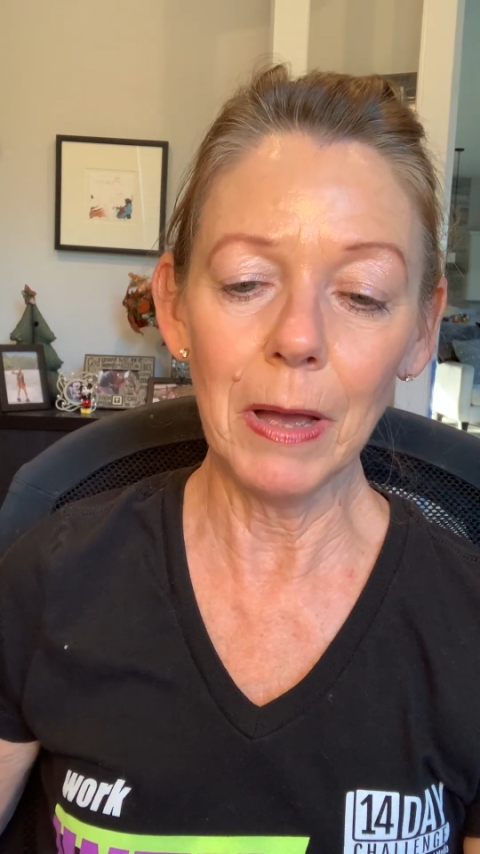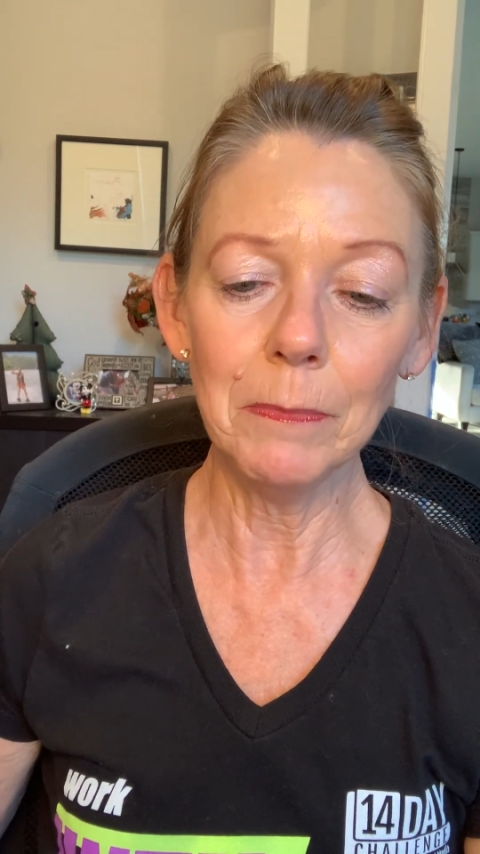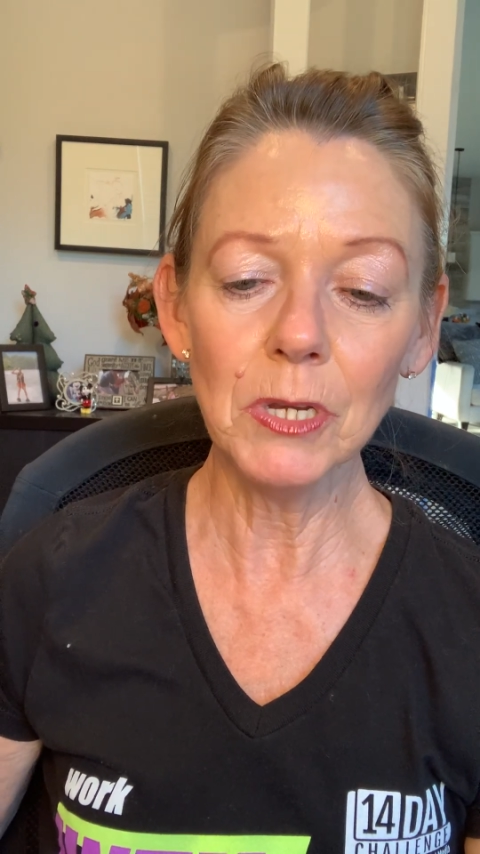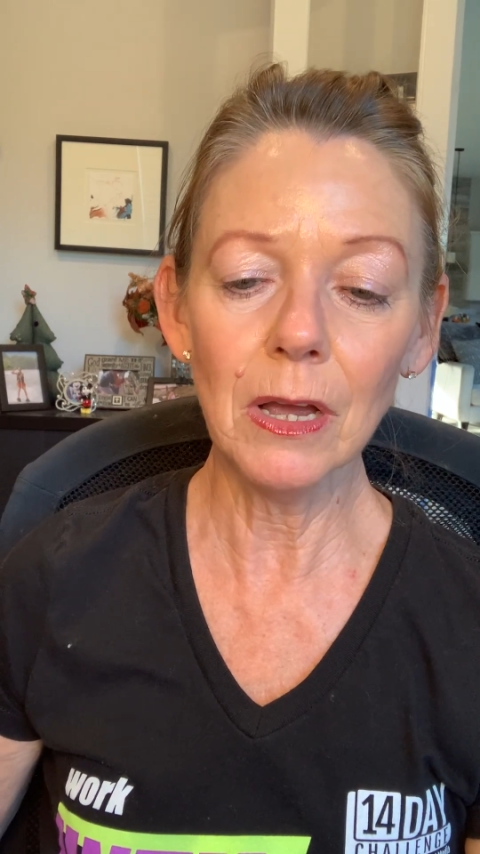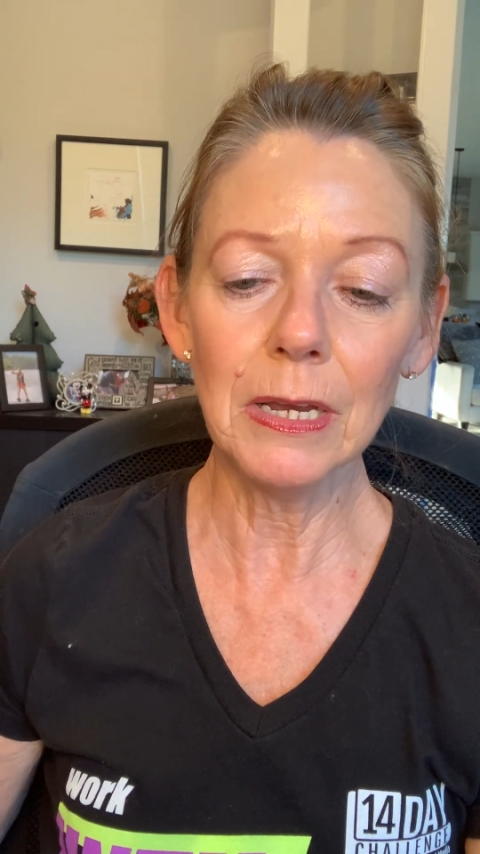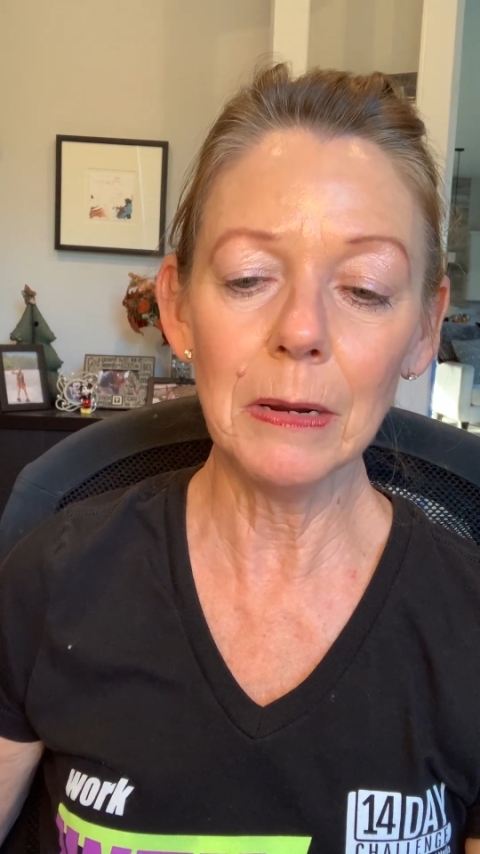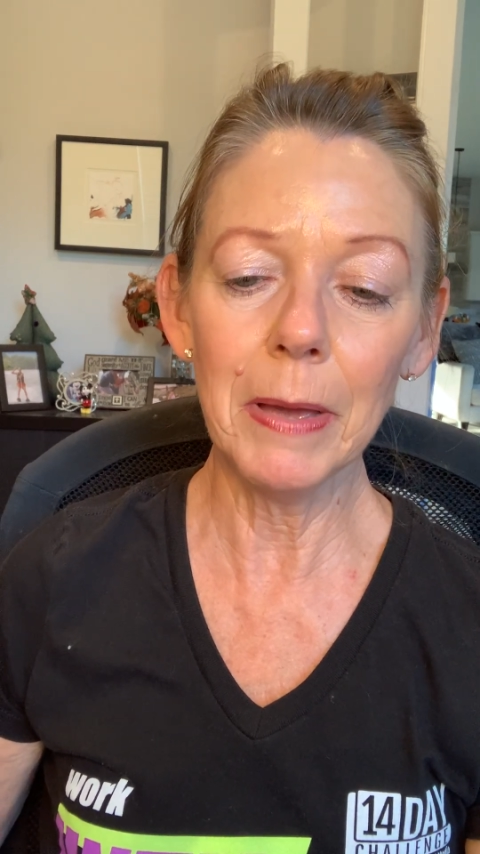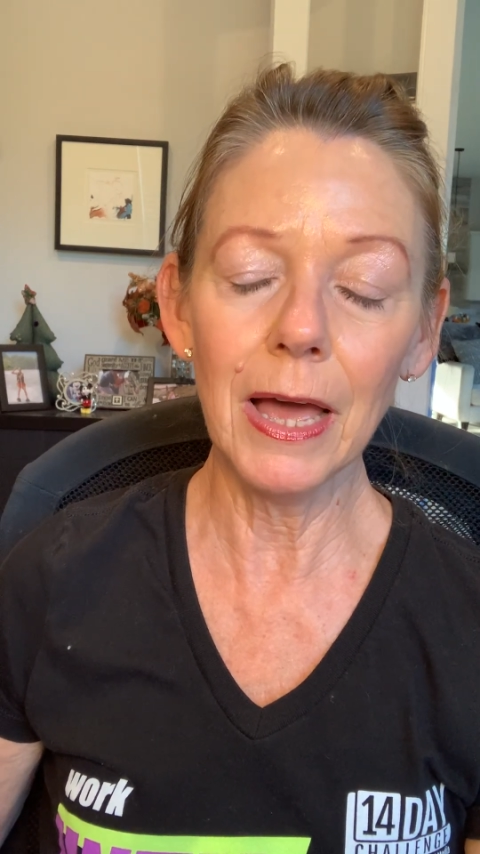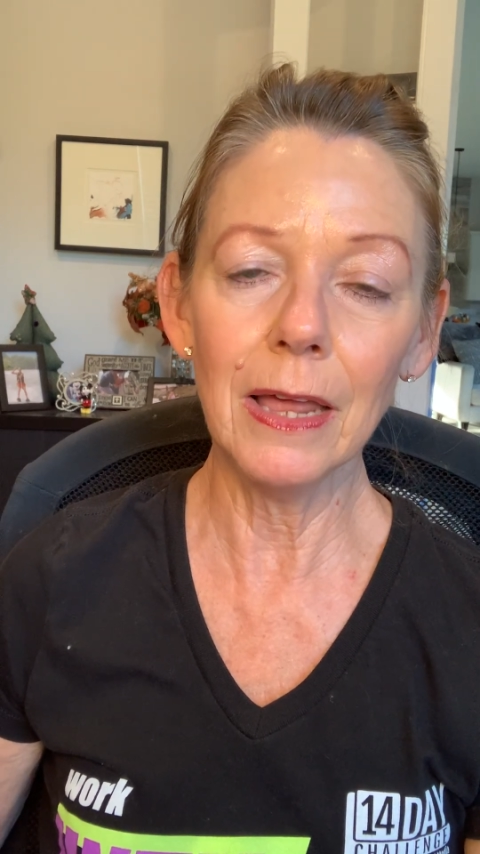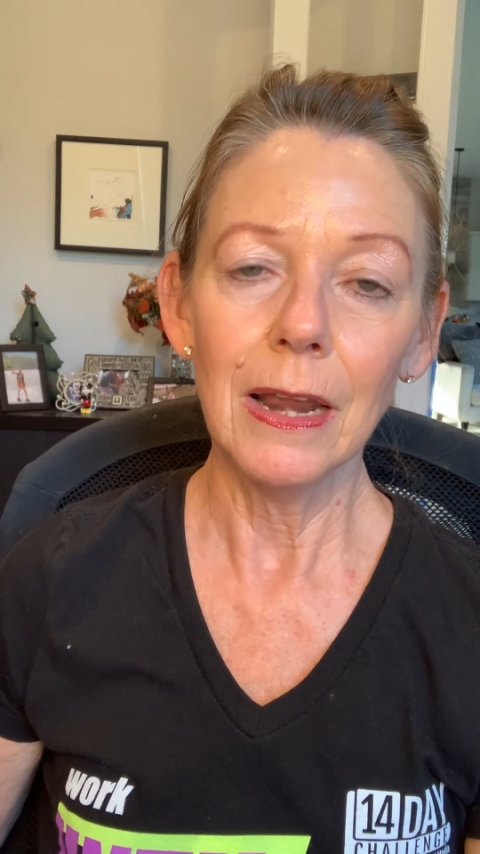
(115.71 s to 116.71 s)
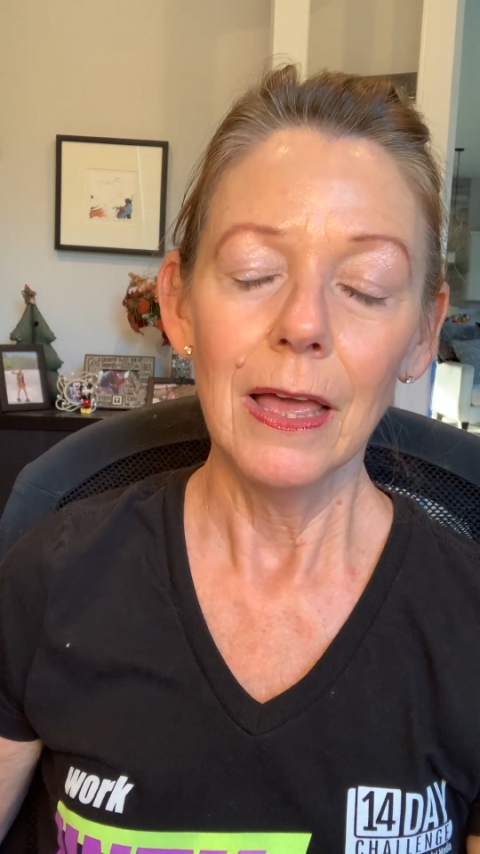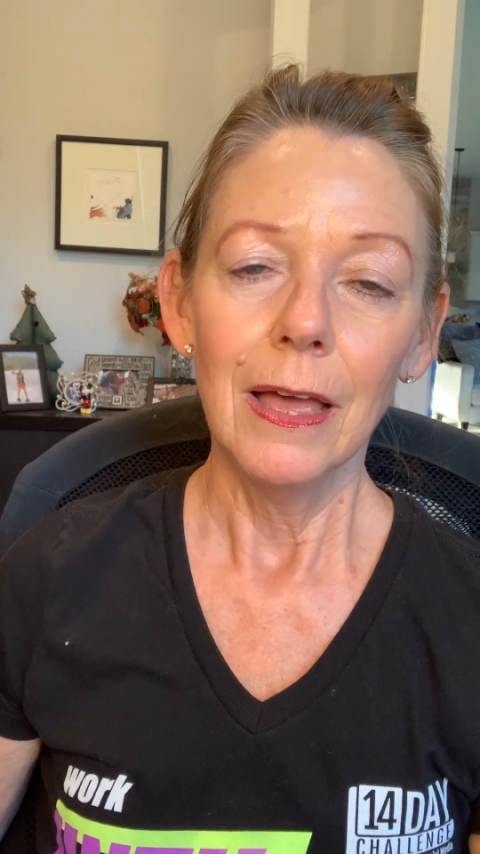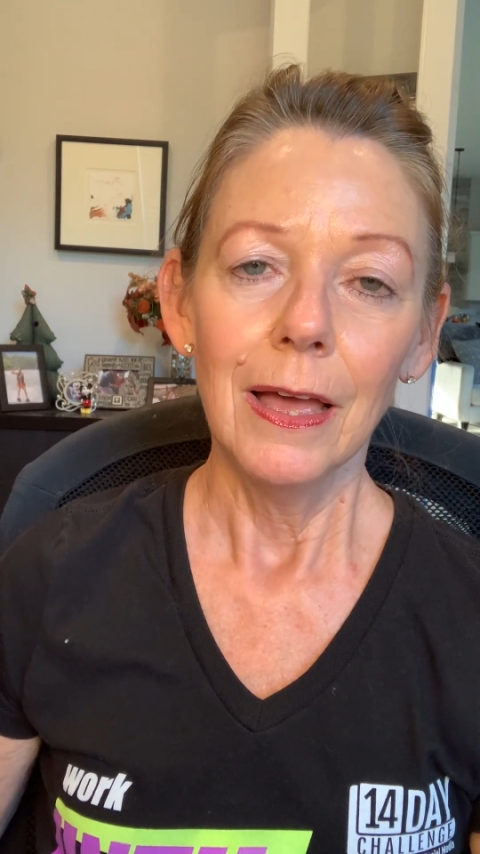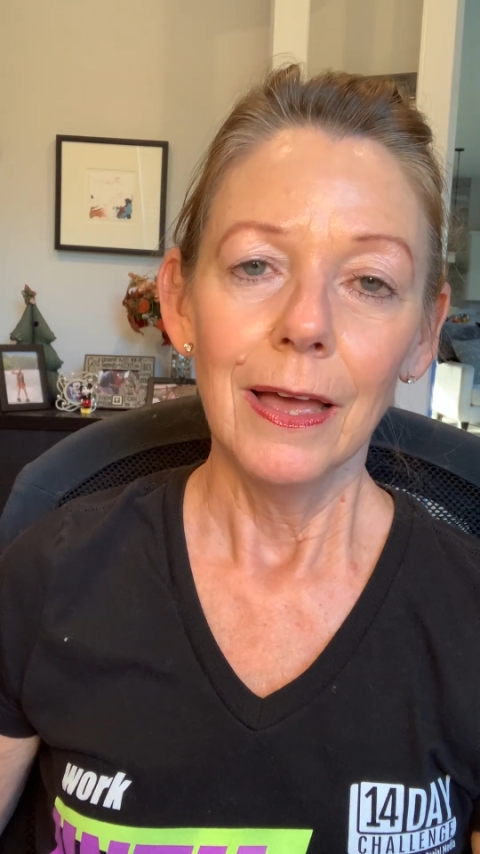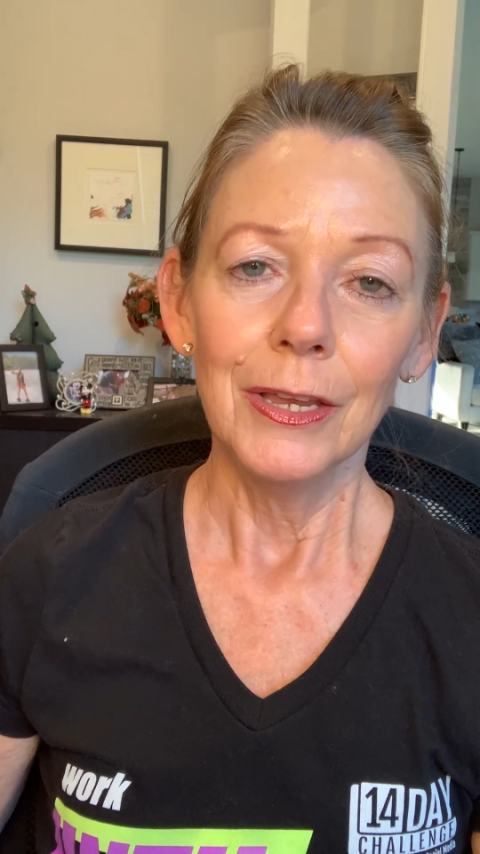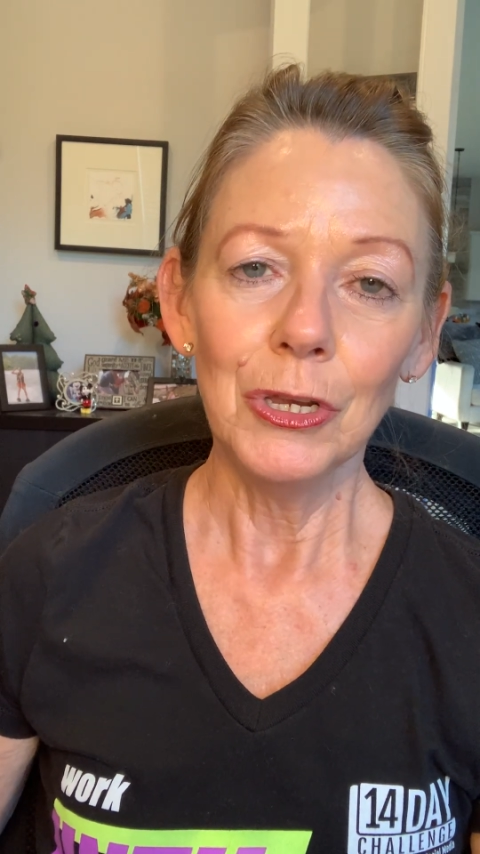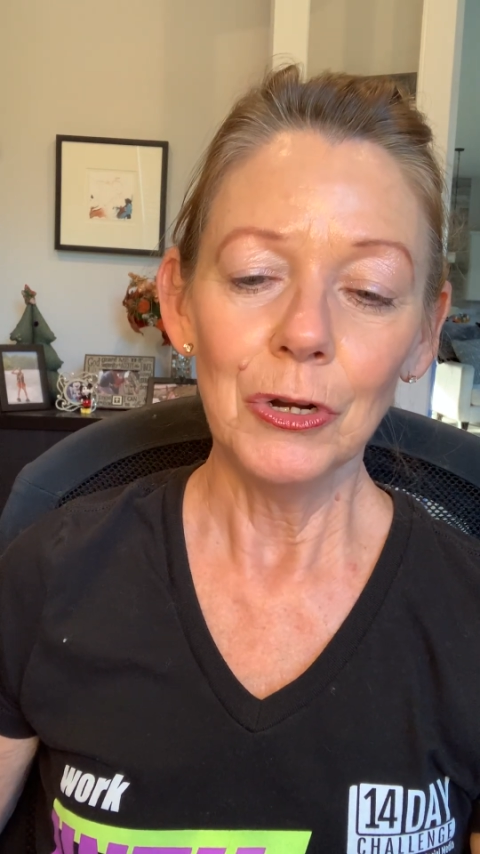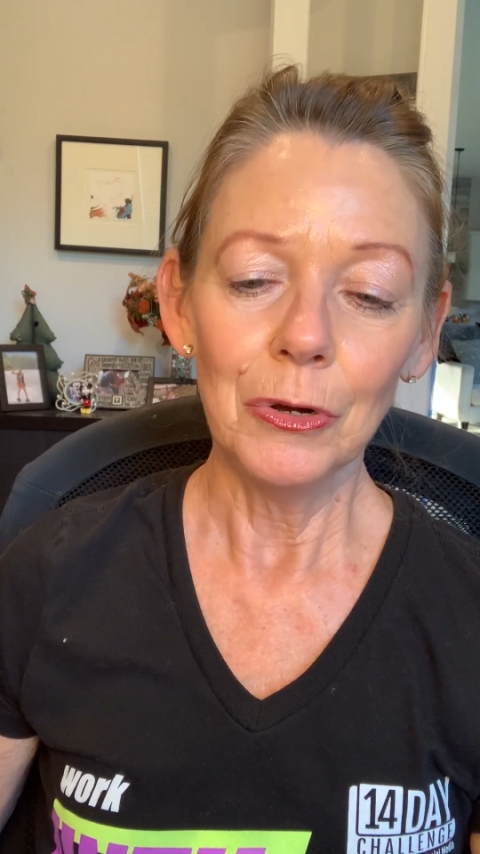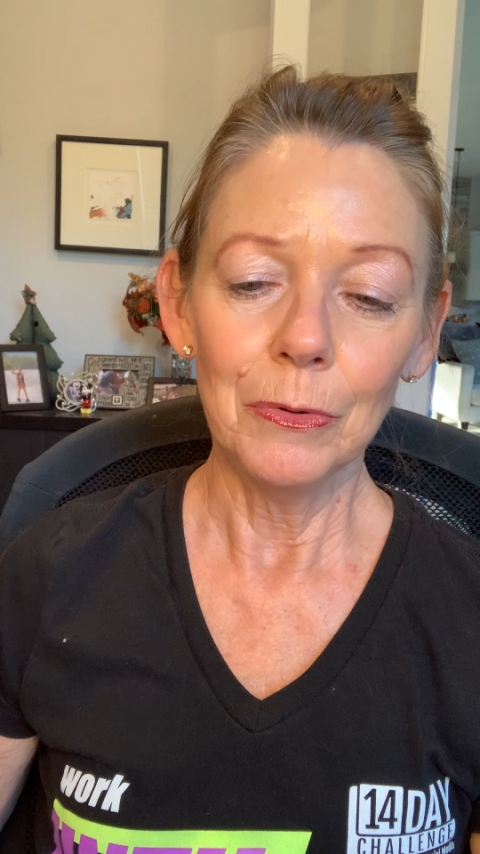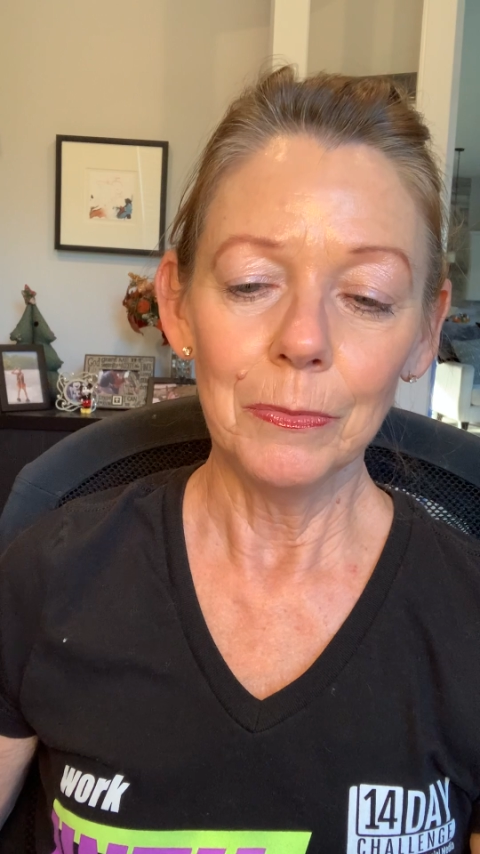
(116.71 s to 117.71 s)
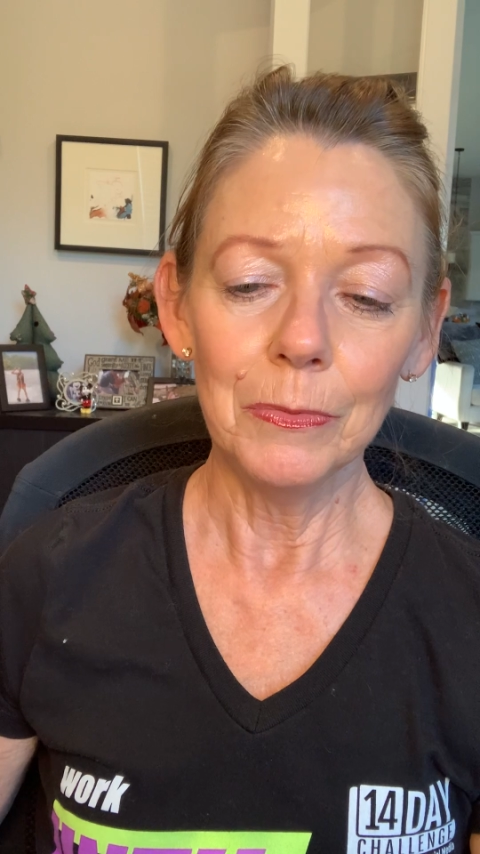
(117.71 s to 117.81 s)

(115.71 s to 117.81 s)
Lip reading: I'm talking about, you know,